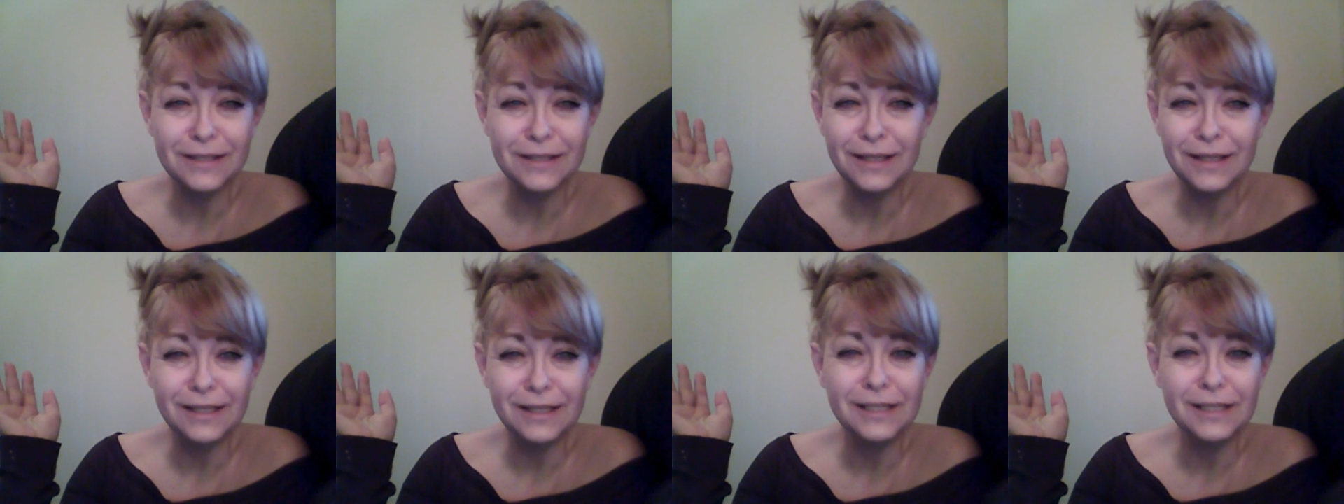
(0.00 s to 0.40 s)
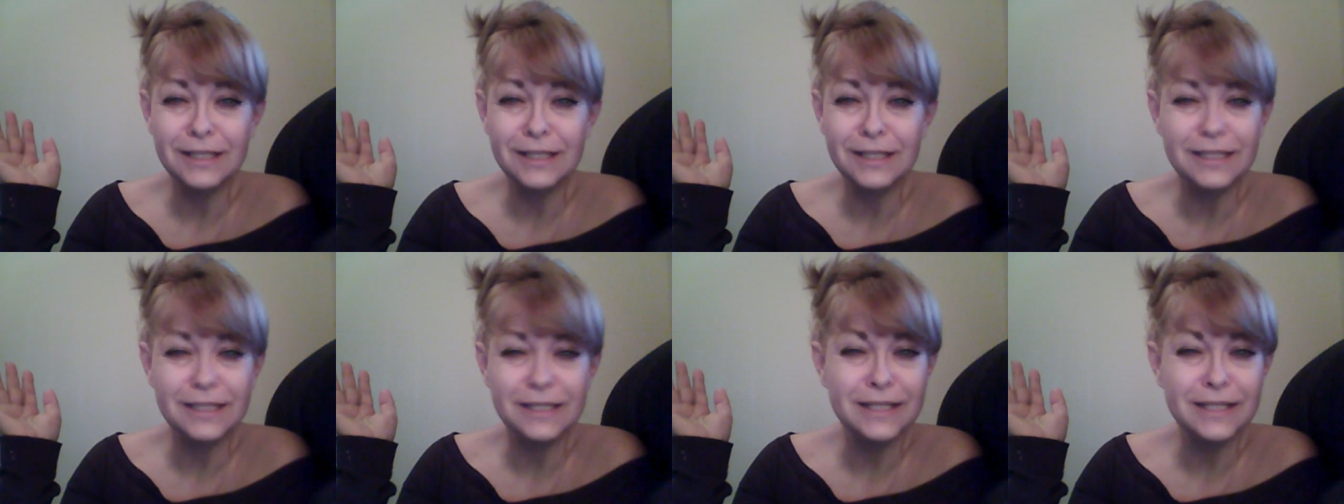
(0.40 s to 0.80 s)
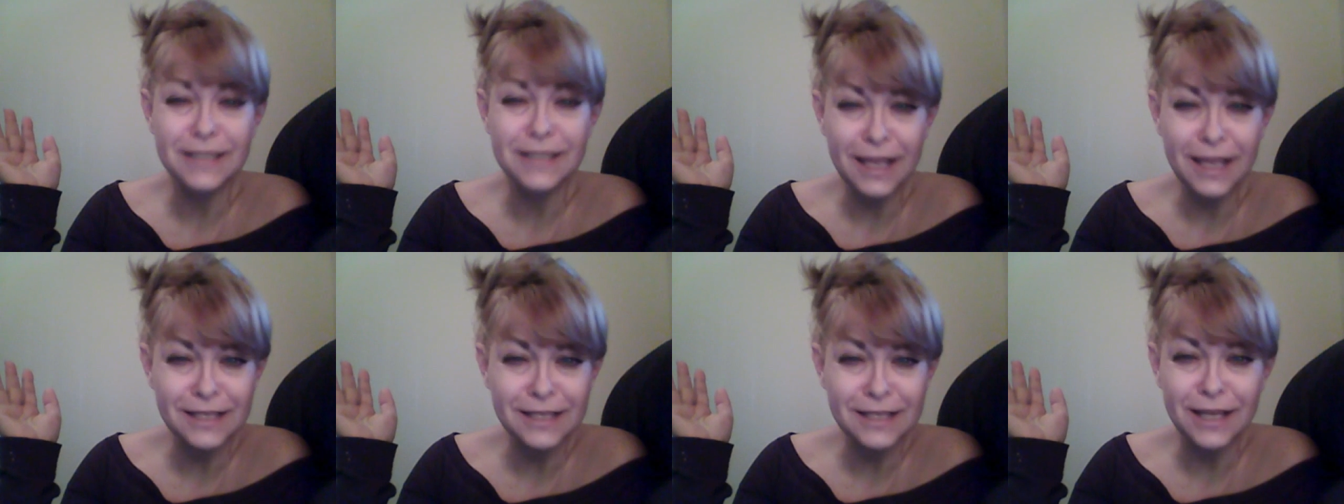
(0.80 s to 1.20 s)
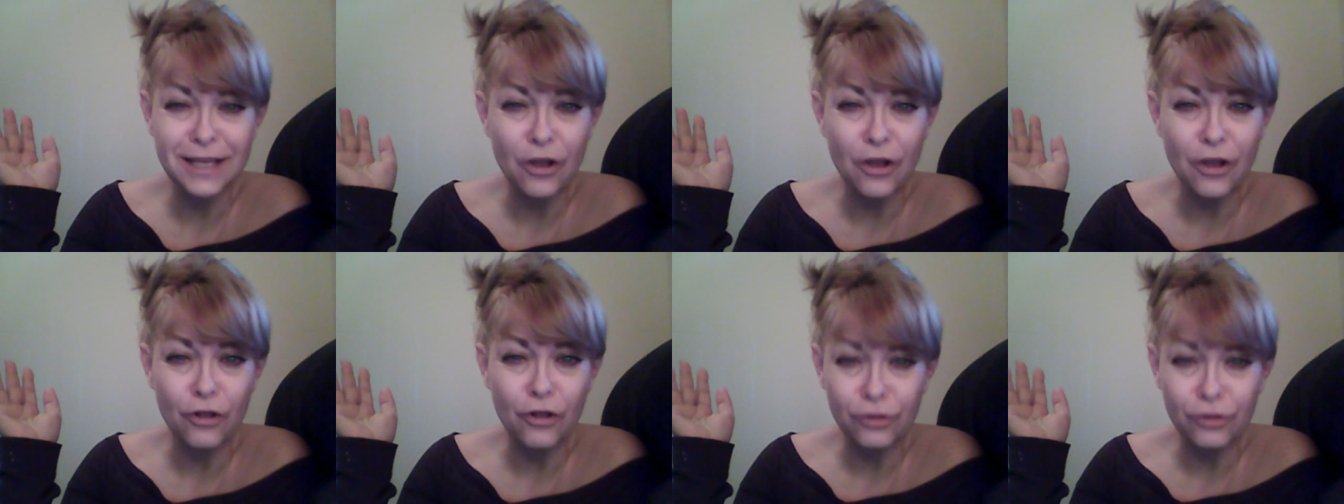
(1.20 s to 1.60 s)
is discussing
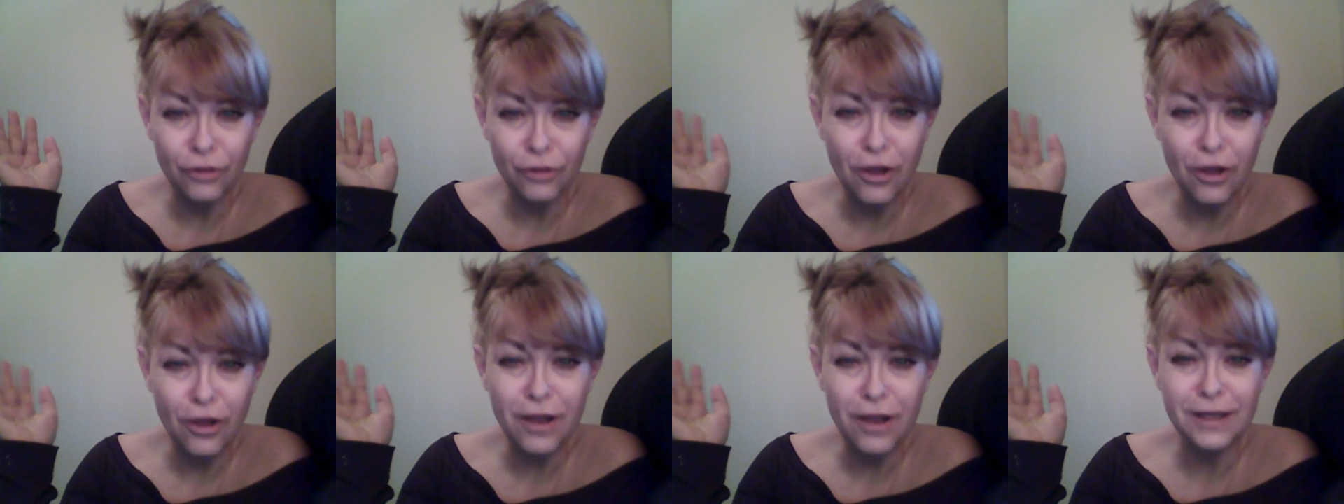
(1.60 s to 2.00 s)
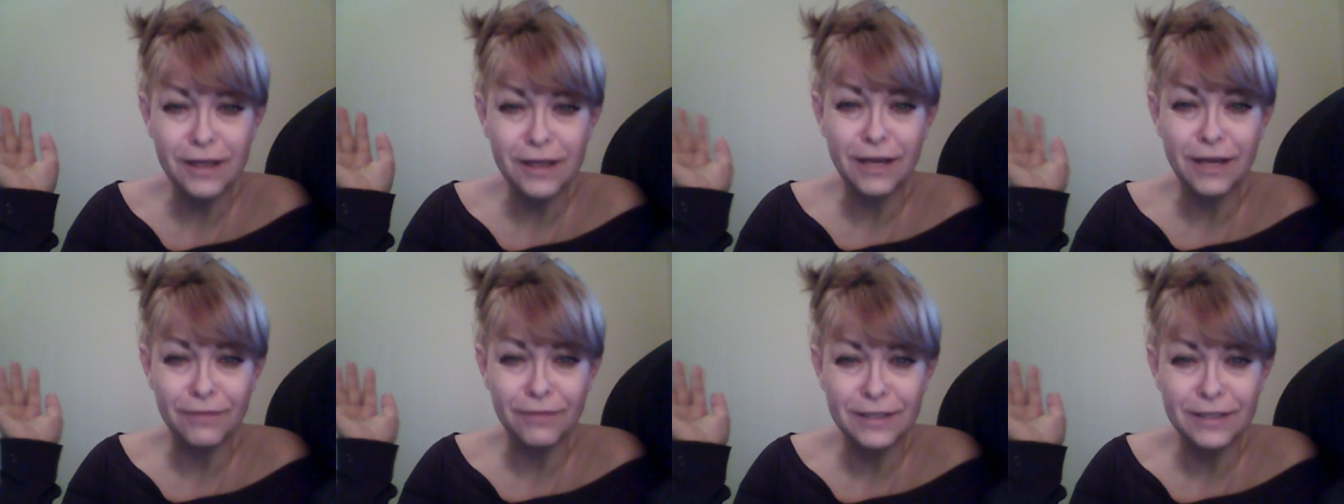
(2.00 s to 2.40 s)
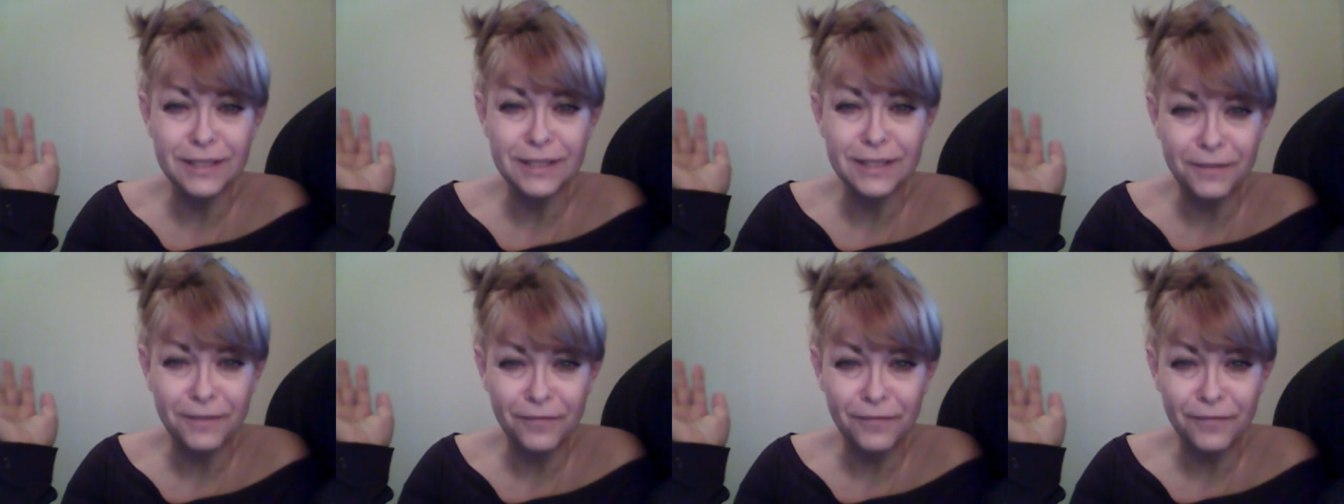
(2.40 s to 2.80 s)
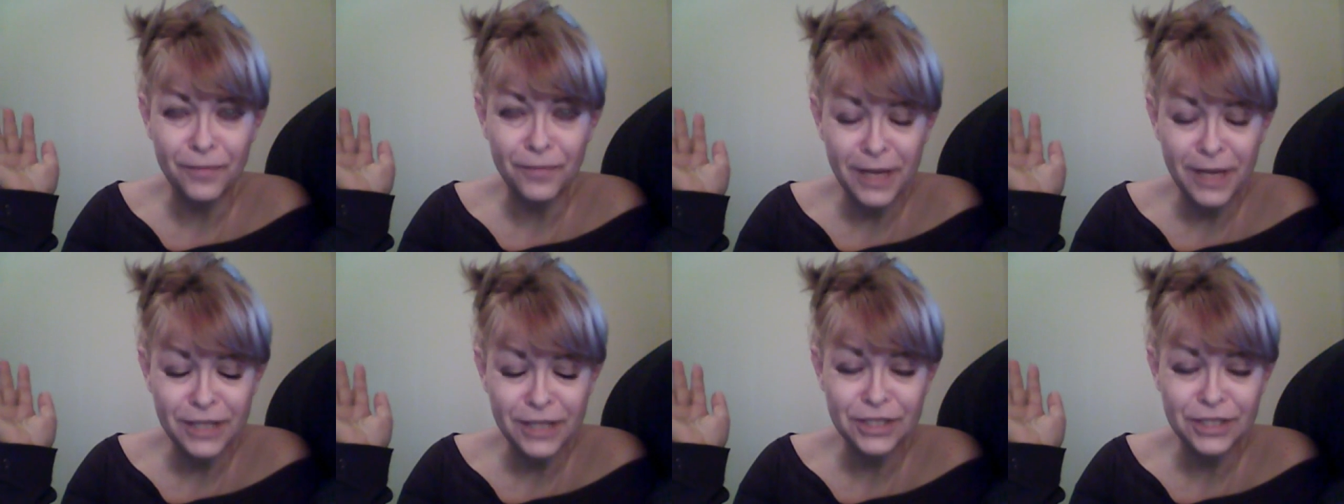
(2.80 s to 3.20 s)
a lot of this
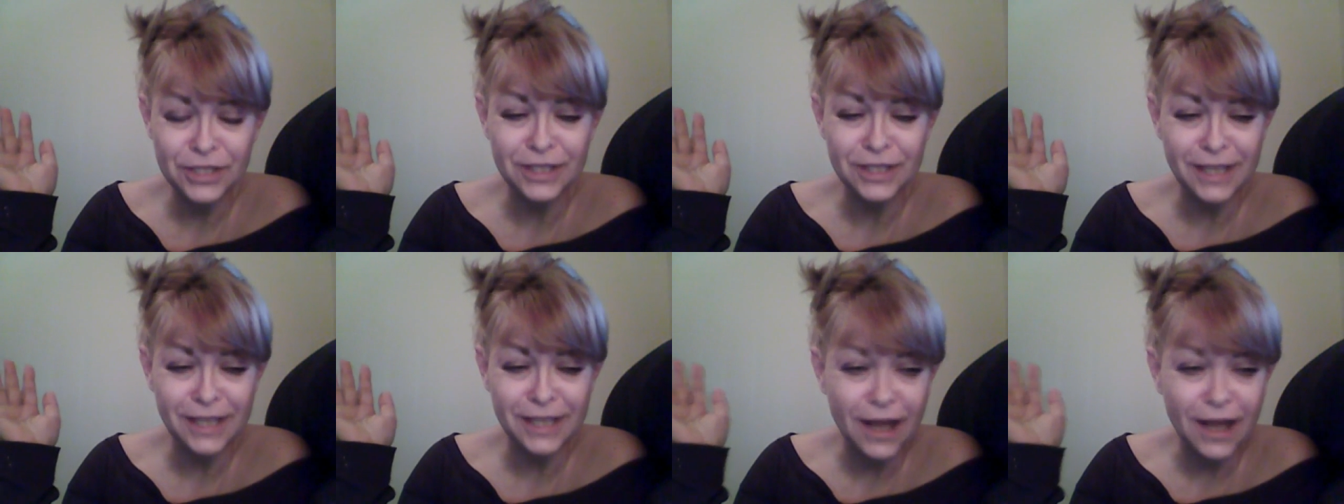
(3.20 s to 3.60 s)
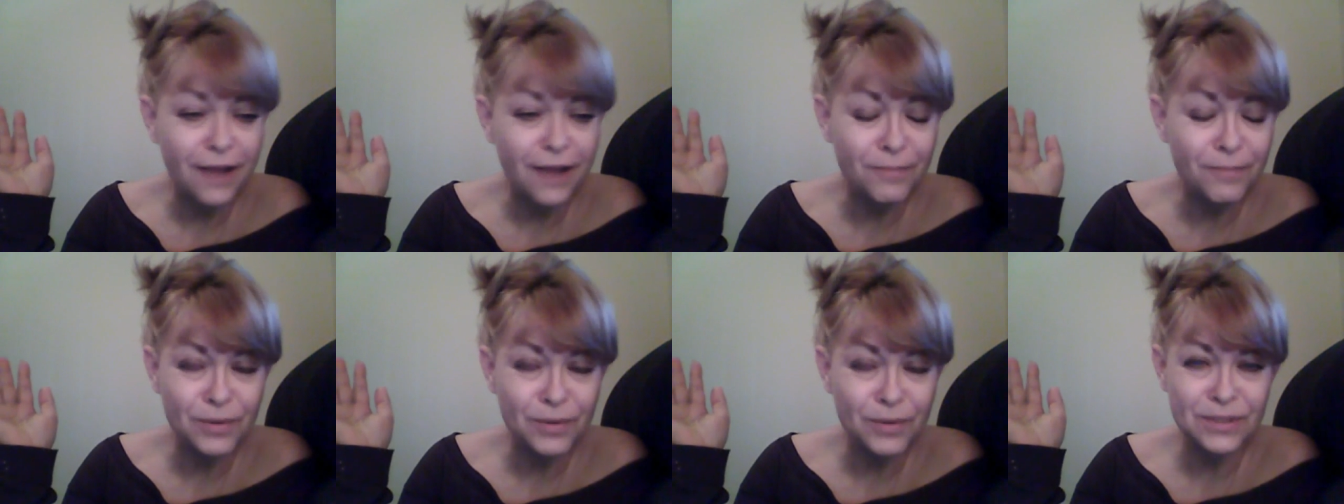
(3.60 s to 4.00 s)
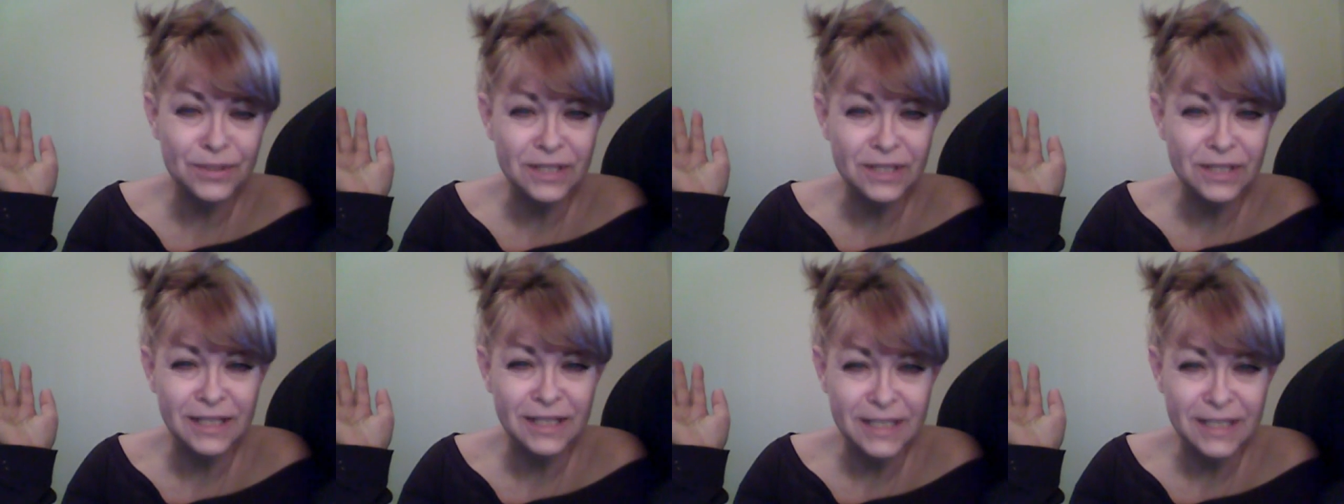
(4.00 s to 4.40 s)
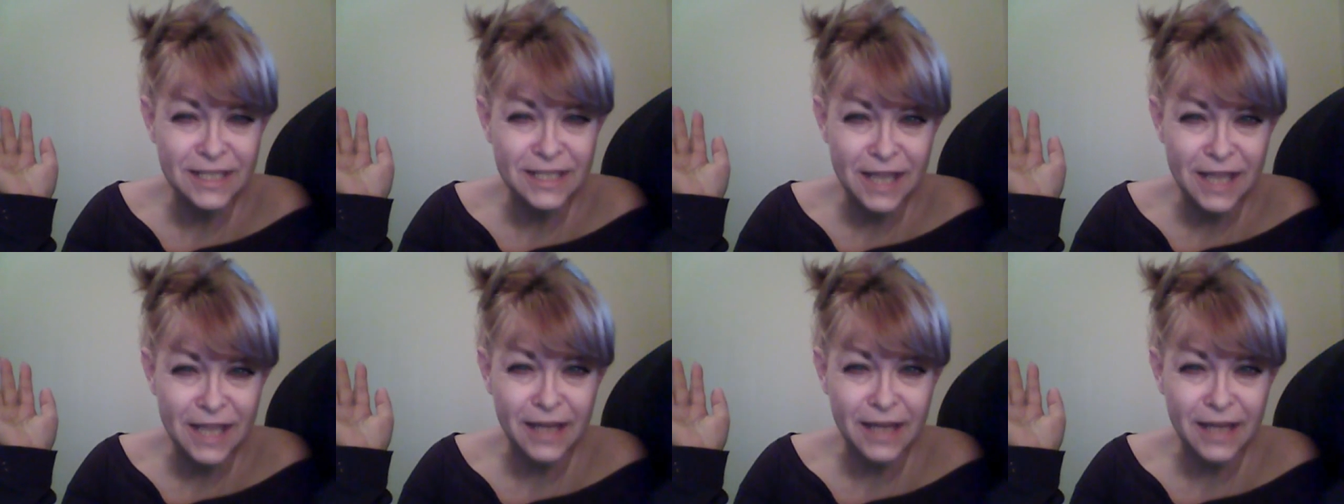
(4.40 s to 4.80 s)
information that I've personally
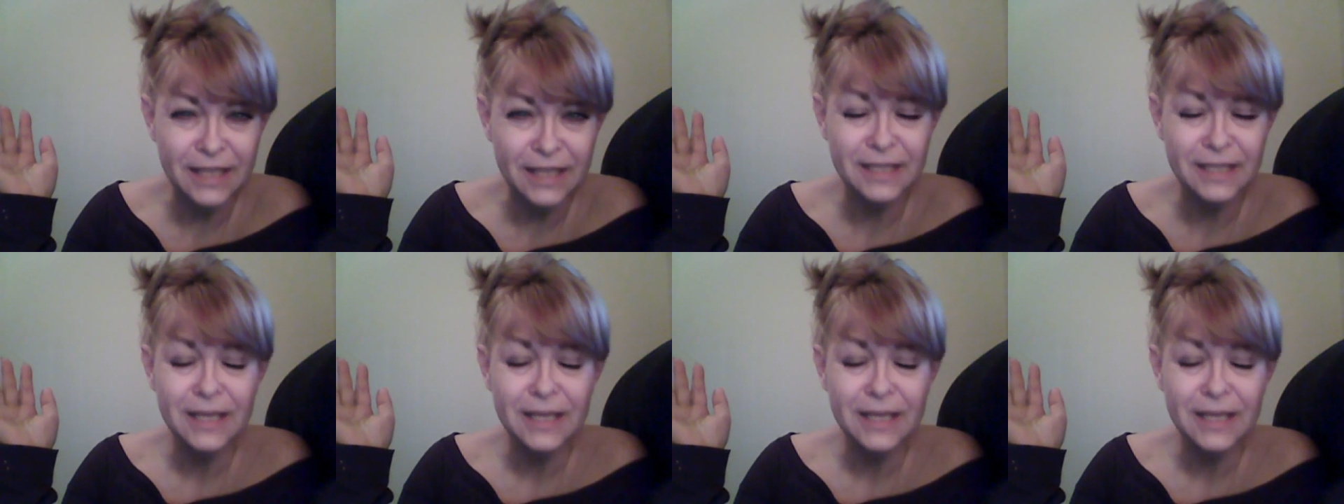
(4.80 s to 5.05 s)
studied.